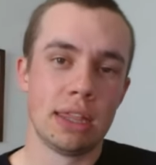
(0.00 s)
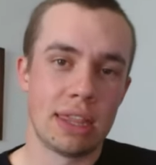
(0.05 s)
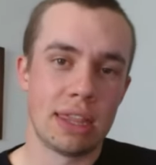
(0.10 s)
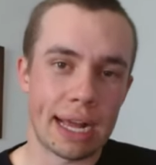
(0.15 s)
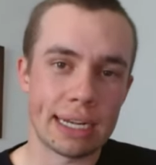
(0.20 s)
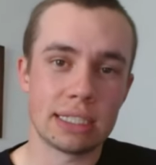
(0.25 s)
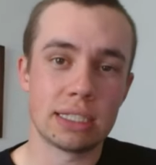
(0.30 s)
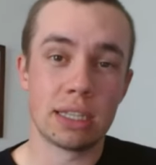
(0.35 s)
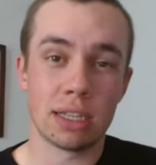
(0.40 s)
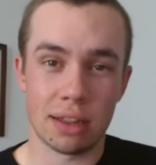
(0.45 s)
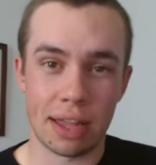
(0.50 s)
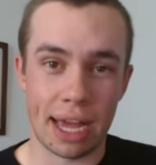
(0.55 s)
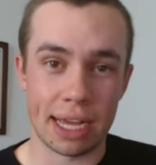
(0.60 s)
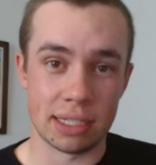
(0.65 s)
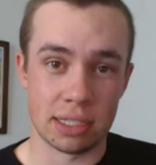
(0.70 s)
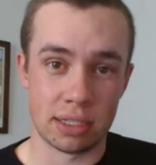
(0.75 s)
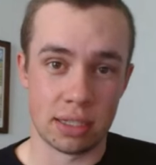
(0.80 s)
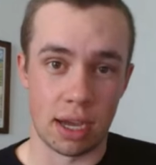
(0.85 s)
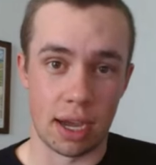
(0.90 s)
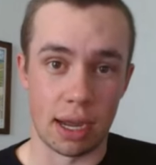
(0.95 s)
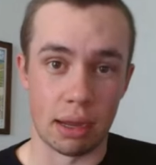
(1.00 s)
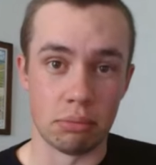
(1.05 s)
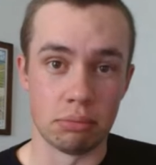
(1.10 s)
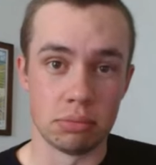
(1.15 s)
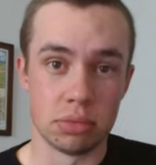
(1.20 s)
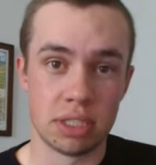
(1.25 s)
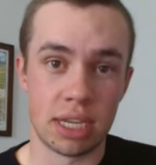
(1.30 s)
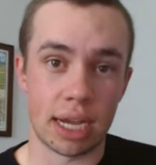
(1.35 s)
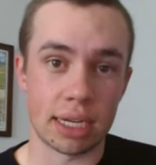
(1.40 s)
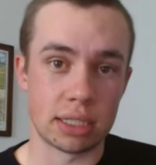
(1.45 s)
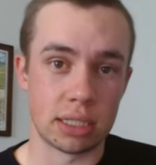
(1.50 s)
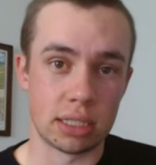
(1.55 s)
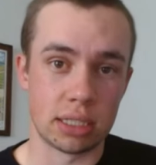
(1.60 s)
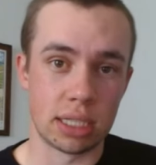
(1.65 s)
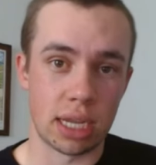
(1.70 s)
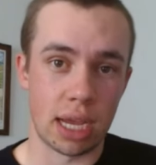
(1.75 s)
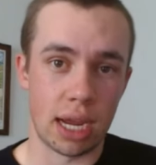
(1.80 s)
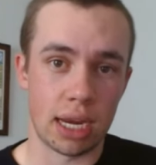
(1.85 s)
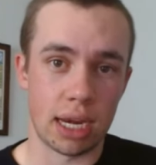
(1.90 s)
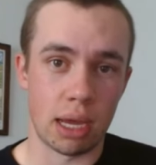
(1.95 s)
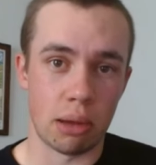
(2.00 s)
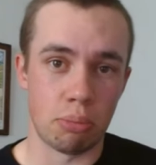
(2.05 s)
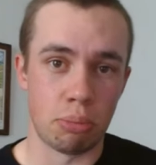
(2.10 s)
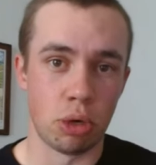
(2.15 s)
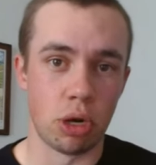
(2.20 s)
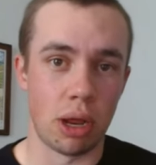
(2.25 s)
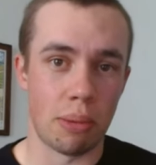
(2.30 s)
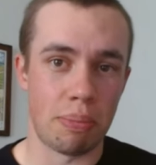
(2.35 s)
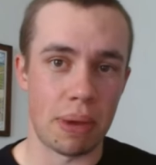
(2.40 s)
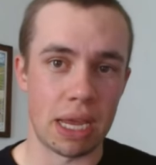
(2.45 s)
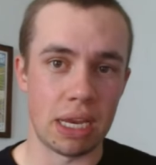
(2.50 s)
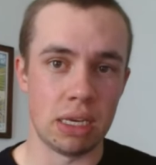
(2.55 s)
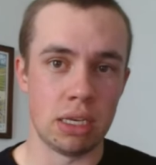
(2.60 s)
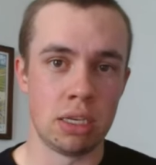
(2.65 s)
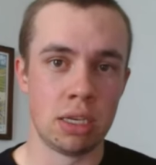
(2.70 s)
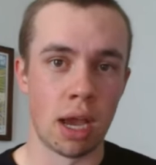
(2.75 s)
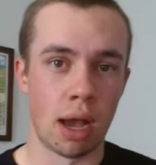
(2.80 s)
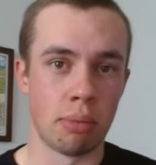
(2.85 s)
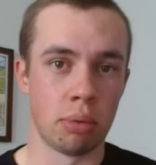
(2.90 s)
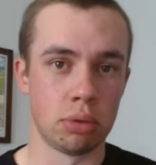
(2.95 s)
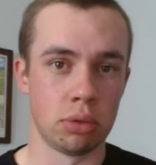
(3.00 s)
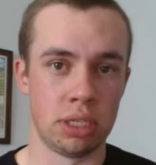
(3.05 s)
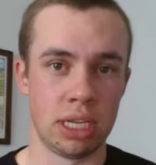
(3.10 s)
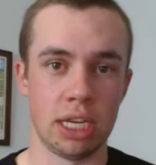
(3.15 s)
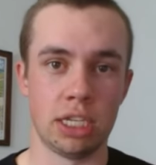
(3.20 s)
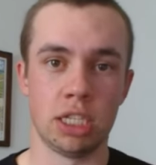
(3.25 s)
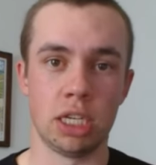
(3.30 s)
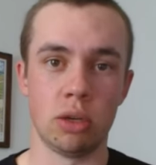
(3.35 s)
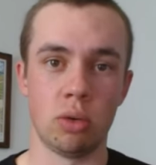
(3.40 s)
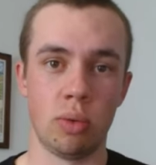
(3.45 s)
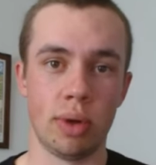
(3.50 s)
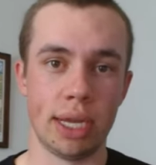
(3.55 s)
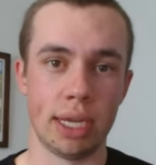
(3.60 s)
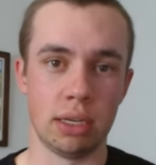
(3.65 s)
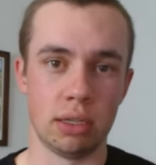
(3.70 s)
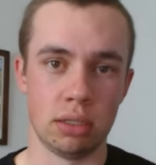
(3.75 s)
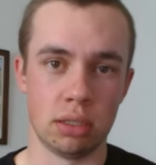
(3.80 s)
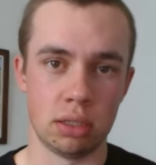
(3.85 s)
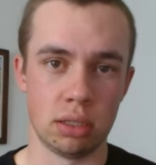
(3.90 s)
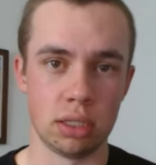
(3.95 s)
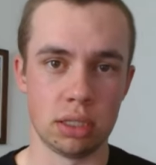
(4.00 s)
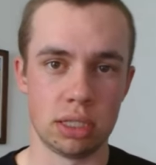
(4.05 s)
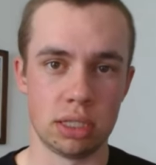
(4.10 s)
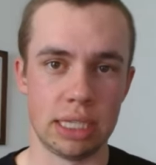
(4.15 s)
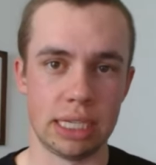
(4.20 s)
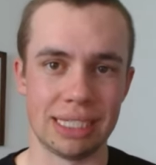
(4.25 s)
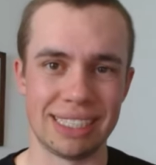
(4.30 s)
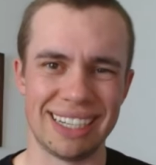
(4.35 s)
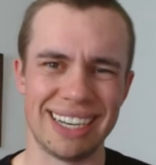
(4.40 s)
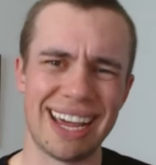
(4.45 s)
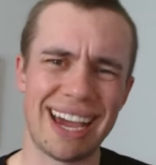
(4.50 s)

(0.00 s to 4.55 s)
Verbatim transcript: That's the last time Texas A&M put up a double-digit win season.